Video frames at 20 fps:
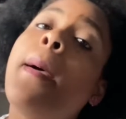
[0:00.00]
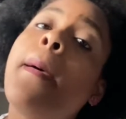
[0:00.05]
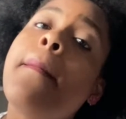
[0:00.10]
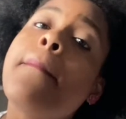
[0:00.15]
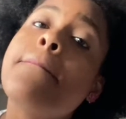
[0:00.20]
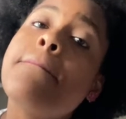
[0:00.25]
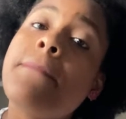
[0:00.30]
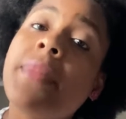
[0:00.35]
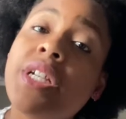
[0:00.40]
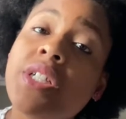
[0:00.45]

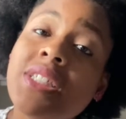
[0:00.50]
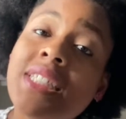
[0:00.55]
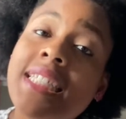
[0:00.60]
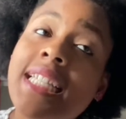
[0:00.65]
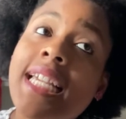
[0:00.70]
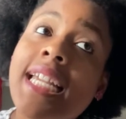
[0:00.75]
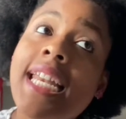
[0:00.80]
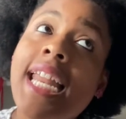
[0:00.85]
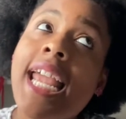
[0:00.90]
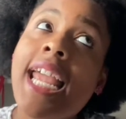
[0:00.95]

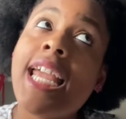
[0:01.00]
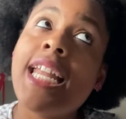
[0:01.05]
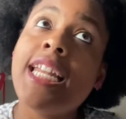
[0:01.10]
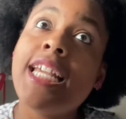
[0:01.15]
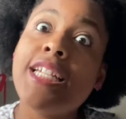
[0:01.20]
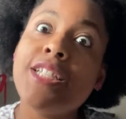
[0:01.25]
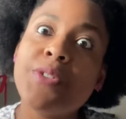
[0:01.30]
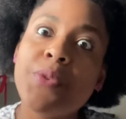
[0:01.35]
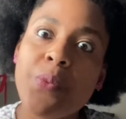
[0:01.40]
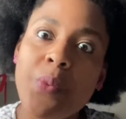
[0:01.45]
Milton and
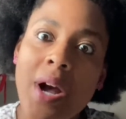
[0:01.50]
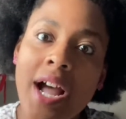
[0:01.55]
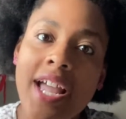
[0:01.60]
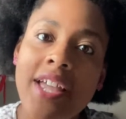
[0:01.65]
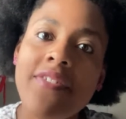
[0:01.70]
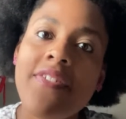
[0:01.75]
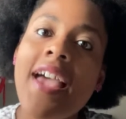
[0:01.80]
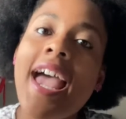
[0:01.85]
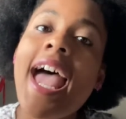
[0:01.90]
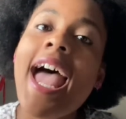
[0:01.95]
his
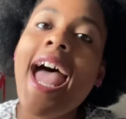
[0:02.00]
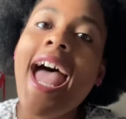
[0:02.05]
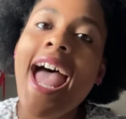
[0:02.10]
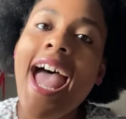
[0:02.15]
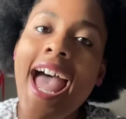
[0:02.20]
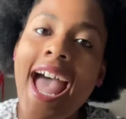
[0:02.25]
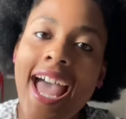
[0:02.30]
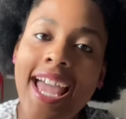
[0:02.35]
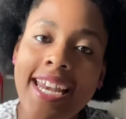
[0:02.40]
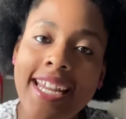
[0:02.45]
wife,
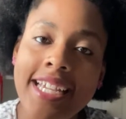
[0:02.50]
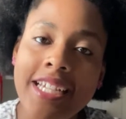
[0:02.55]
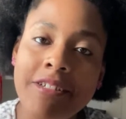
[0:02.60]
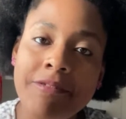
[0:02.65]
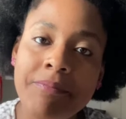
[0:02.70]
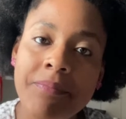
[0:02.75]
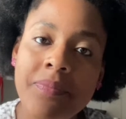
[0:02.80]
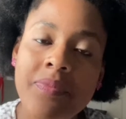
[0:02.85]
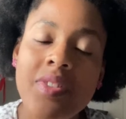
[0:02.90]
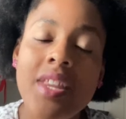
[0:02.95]
Hattie,
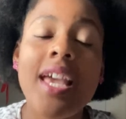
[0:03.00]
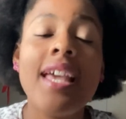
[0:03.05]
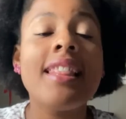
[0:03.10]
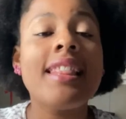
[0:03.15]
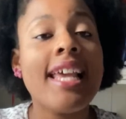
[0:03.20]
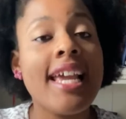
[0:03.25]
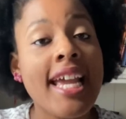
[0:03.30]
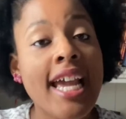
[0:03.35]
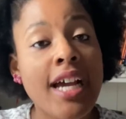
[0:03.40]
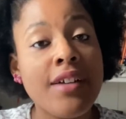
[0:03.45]
and
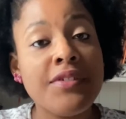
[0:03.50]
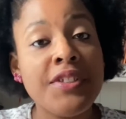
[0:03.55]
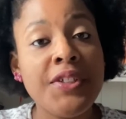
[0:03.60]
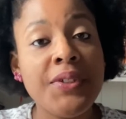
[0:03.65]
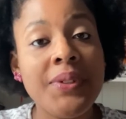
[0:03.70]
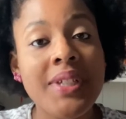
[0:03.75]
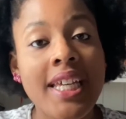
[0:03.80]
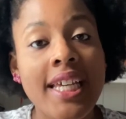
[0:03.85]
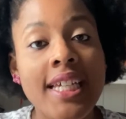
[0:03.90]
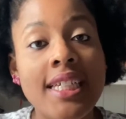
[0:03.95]
they have 2
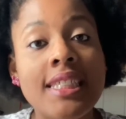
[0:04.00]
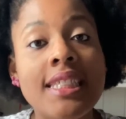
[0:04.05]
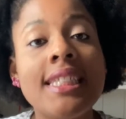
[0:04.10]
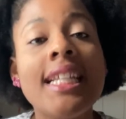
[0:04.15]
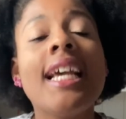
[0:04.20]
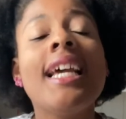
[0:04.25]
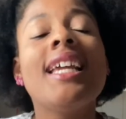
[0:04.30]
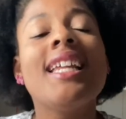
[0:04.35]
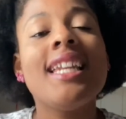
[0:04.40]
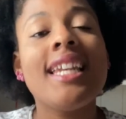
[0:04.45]
kids,
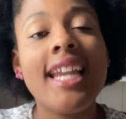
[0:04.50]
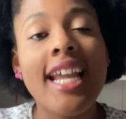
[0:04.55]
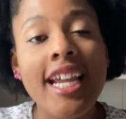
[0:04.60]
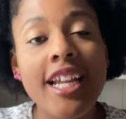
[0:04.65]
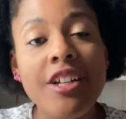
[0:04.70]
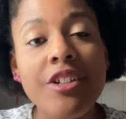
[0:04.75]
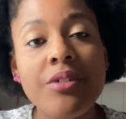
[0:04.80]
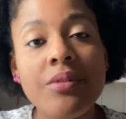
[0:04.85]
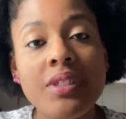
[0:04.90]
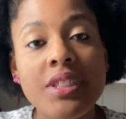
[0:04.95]
Nate,
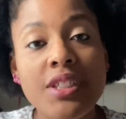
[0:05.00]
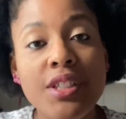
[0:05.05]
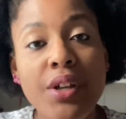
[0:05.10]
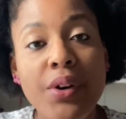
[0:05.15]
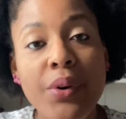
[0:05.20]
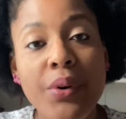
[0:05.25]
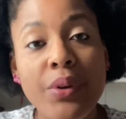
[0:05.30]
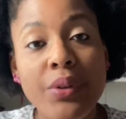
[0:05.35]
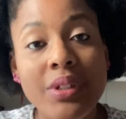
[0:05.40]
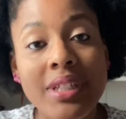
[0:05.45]
who is the
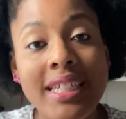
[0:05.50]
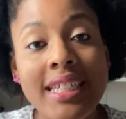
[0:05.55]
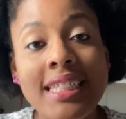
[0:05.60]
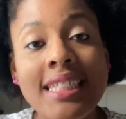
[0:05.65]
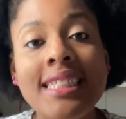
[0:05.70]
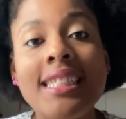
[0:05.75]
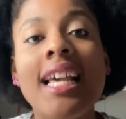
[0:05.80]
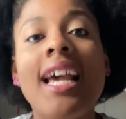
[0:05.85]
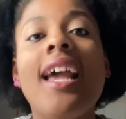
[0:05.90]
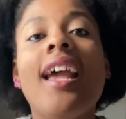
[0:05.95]

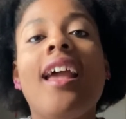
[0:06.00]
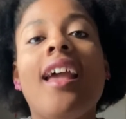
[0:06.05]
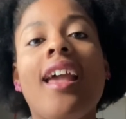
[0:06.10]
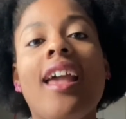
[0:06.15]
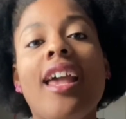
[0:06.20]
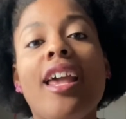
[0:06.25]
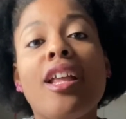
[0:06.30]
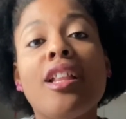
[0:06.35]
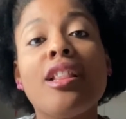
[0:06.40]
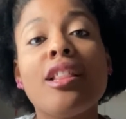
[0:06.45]
oldest,
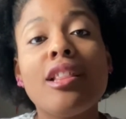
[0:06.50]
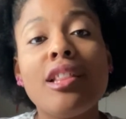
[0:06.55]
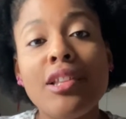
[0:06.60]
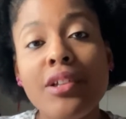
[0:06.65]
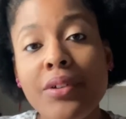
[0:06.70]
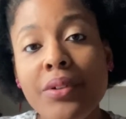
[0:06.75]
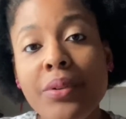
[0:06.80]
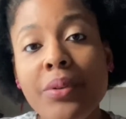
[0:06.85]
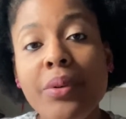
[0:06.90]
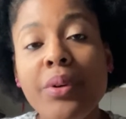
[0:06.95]
and
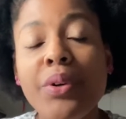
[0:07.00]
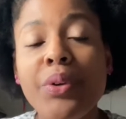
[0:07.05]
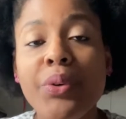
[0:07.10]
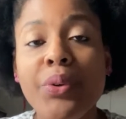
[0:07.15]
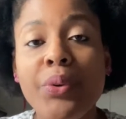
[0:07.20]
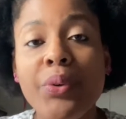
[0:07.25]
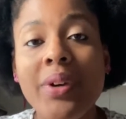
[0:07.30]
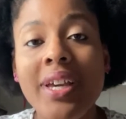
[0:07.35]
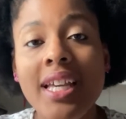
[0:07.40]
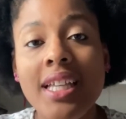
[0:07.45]
Lou,
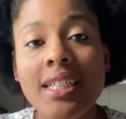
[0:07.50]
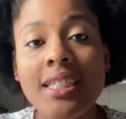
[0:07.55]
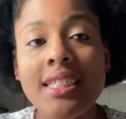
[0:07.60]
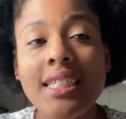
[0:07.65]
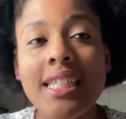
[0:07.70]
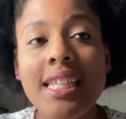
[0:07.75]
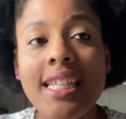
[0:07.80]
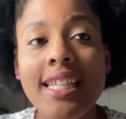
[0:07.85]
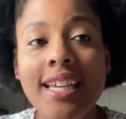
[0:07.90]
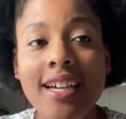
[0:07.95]
who is
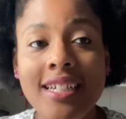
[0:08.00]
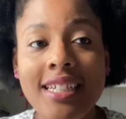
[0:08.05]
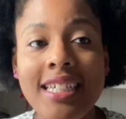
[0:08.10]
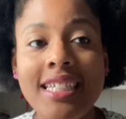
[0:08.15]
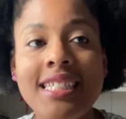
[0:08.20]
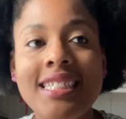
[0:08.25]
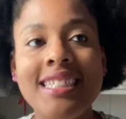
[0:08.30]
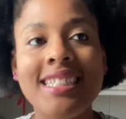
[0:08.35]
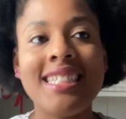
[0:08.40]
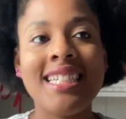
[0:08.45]
the
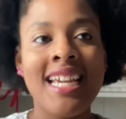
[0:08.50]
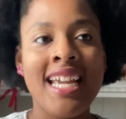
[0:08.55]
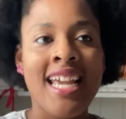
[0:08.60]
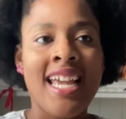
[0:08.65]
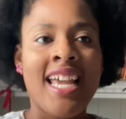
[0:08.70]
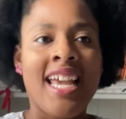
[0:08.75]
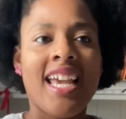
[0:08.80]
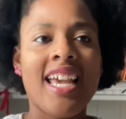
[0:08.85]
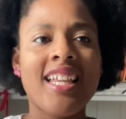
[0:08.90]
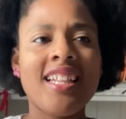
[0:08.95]
youngest.
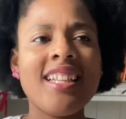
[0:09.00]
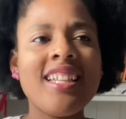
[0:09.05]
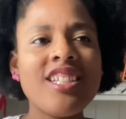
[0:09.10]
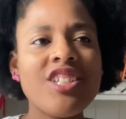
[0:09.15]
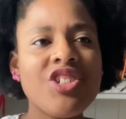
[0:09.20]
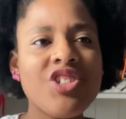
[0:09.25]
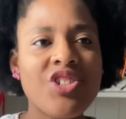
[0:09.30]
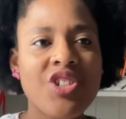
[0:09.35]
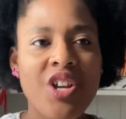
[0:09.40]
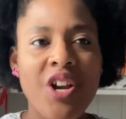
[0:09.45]
And this
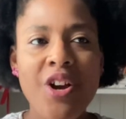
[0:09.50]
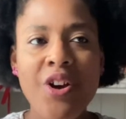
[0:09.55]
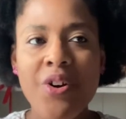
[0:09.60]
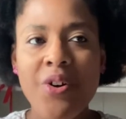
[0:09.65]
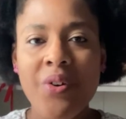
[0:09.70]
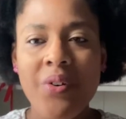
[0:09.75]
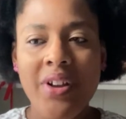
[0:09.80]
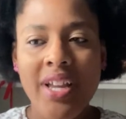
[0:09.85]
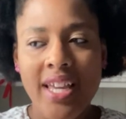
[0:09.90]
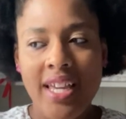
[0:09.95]

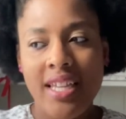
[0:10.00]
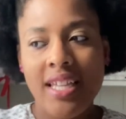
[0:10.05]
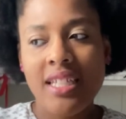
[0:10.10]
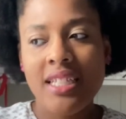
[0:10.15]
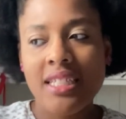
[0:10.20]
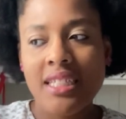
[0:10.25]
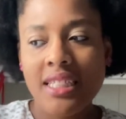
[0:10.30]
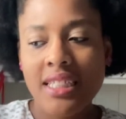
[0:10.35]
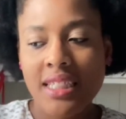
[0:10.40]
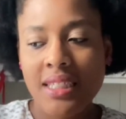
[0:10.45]
show
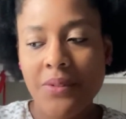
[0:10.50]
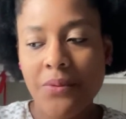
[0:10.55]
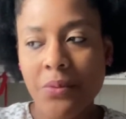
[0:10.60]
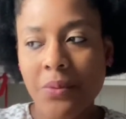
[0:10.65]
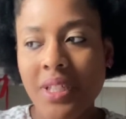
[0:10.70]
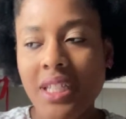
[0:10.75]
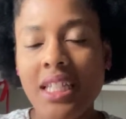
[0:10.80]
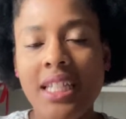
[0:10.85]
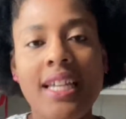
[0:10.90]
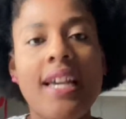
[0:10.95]
is
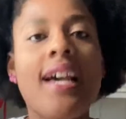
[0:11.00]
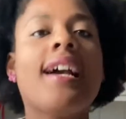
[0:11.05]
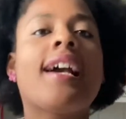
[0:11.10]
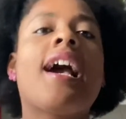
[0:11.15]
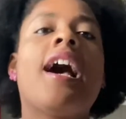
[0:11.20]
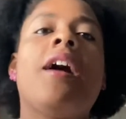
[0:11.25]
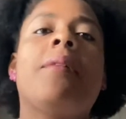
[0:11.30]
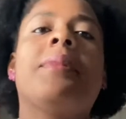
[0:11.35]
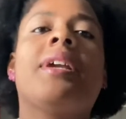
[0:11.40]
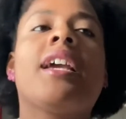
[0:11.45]
really a
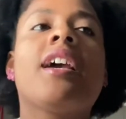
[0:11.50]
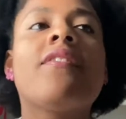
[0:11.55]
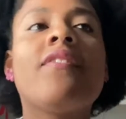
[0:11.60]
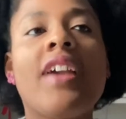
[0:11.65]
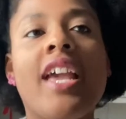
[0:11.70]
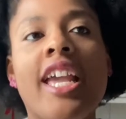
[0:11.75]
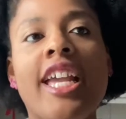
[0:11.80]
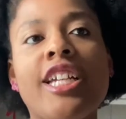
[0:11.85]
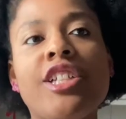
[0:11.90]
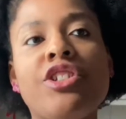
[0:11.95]
coming of
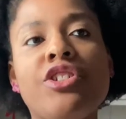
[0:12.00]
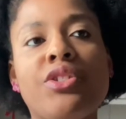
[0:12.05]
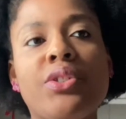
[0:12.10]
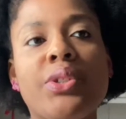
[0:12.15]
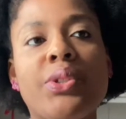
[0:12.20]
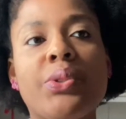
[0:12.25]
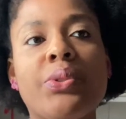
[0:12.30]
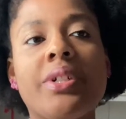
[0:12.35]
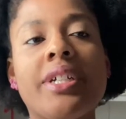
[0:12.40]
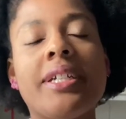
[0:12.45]
age
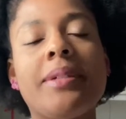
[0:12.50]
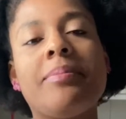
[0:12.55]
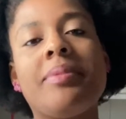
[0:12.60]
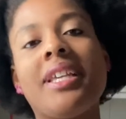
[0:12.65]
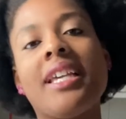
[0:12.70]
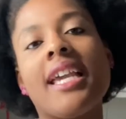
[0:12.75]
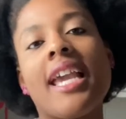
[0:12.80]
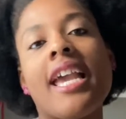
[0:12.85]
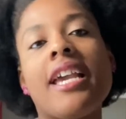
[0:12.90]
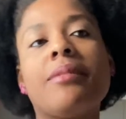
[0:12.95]
story,
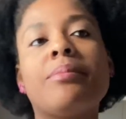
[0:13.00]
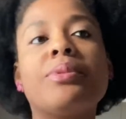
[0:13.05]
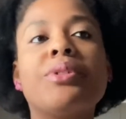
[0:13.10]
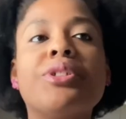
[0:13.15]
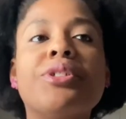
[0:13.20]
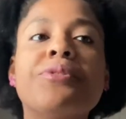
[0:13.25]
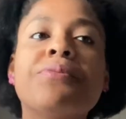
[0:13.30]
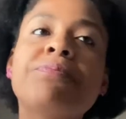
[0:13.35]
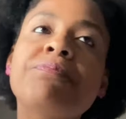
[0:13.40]
being able